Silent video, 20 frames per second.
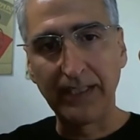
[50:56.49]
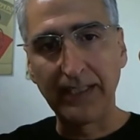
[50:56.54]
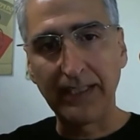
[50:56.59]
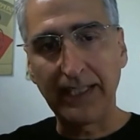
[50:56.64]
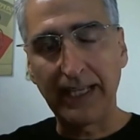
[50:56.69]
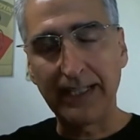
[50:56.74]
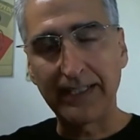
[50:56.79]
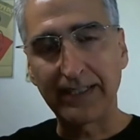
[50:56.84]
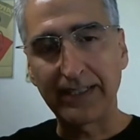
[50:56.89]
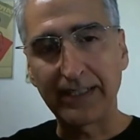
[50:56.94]

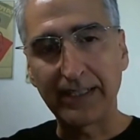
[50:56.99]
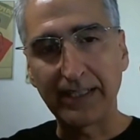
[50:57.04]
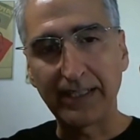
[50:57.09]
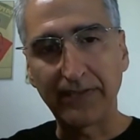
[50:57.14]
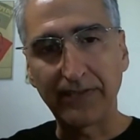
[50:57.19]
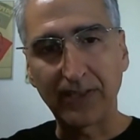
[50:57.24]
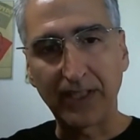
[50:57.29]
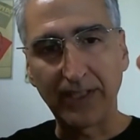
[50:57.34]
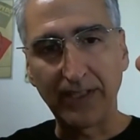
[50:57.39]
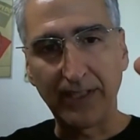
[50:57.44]
and see
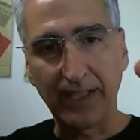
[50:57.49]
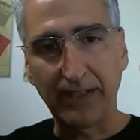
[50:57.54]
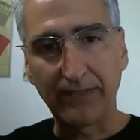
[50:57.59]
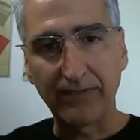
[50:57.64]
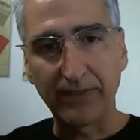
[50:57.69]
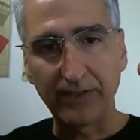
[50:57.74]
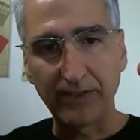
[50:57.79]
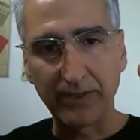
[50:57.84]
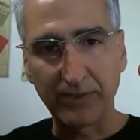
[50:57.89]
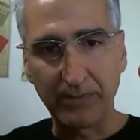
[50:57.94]
if the
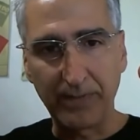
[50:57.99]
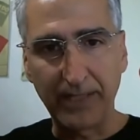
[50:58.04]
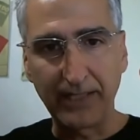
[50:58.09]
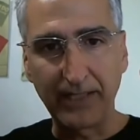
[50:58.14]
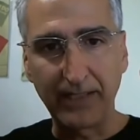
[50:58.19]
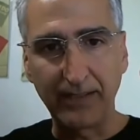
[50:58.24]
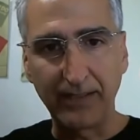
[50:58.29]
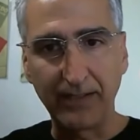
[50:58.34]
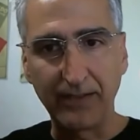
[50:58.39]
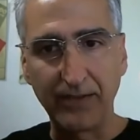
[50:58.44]
lever is
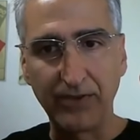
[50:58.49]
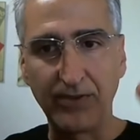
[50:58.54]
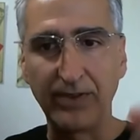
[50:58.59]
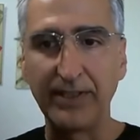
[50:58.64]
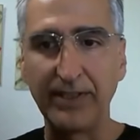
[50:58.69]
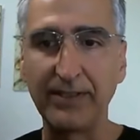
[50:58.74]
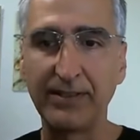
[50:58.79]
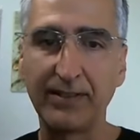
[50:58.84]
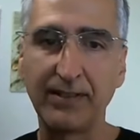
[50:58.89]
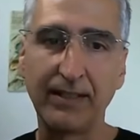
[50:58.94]
making the
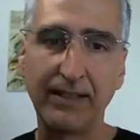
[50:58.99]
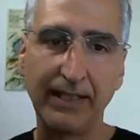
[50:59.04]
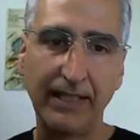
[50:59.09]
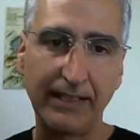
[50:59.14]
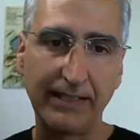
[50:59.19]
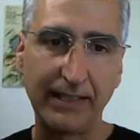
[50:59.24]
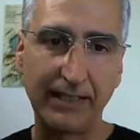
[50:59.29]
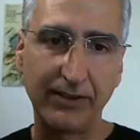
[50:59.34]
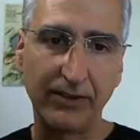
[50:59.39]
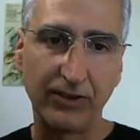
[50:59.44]
noise.
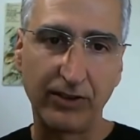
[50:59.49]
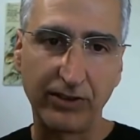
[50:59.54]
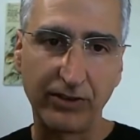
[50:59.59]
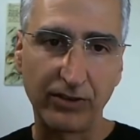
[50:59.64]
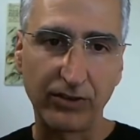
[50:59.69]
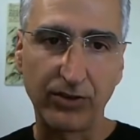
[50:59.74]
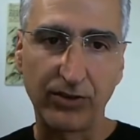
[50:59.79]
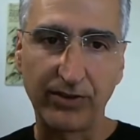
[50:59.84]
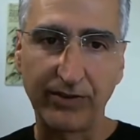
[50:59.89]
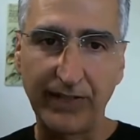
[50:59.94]
And then you can
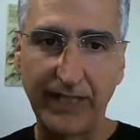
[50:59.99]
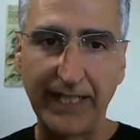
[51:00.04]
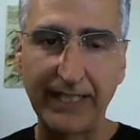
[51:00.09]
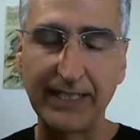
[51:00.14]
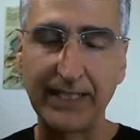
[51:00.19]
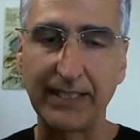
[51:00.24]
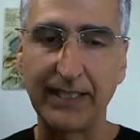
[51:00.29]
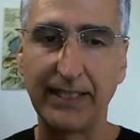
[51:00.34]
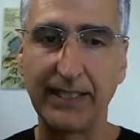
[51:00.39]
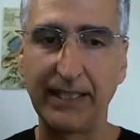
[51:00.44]
sort of
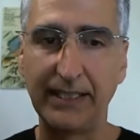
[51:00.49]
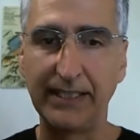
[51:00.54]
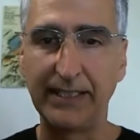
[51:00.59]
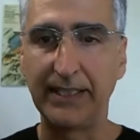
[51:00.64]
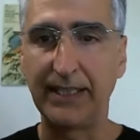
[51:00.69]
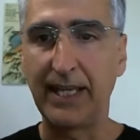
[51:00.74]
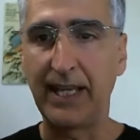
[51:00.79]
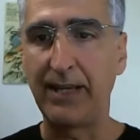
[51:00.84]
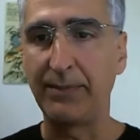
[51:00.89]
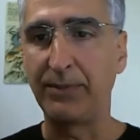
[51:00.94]
isolate the
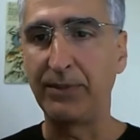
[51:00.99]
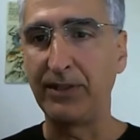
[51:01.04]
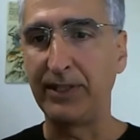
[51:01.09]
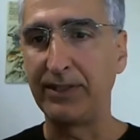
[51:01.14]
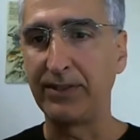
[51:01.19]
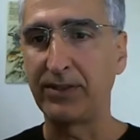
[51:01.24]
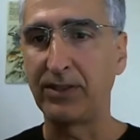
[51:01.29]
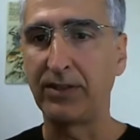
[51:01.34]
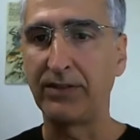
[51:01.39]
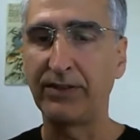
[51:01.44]
cable.
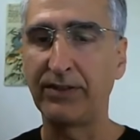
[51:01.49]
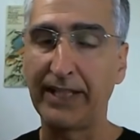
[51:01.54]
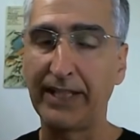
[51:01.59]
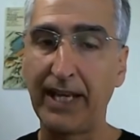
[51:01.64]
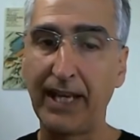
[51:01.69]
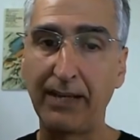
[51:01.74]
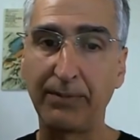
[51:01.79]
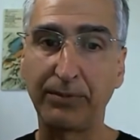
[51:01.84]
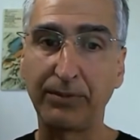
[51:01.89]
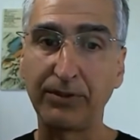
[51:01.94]
And so if the
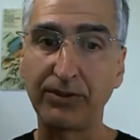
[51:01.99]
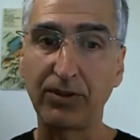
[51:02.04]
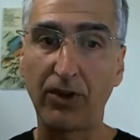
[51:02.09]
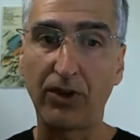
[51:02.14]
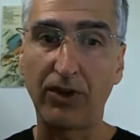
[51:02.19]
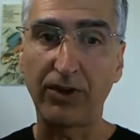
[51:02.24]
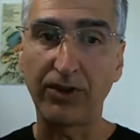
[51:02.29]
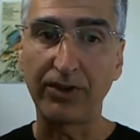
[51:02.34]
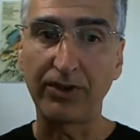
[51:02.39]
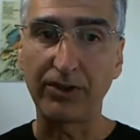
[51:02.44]
cables
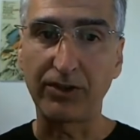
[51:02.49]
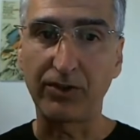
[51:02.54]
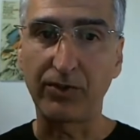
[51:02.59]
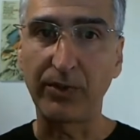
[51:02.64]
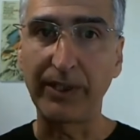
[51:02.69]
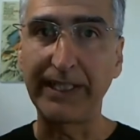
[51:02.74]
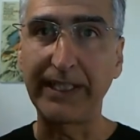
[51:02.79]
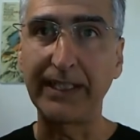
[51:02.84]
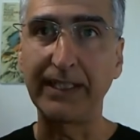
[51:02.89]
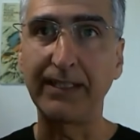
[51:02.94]
are
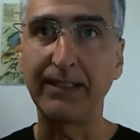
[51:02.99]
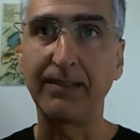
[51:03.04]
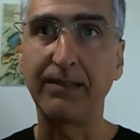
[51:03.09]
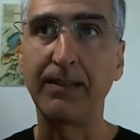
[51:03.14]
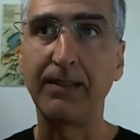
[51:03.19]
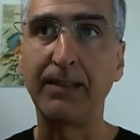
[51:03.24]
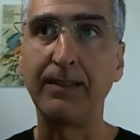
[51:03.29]
squeaking,